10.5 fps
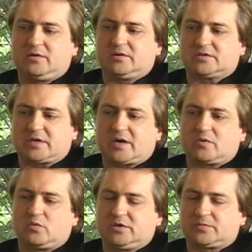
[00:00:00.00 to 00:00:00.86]
do you
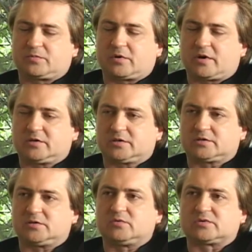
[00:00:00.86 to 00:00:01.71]
decide which
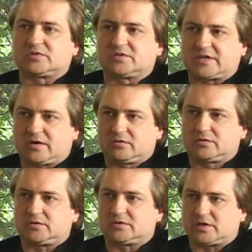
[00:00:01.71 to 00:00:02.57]
projects you will
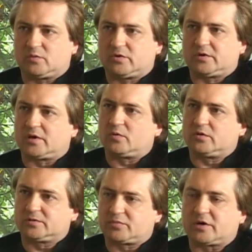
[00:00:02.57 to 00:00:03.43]
sell to someone and
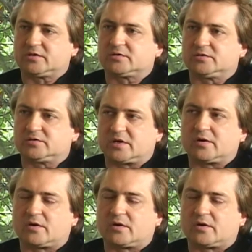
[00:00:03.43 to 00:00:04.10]
which projects you say,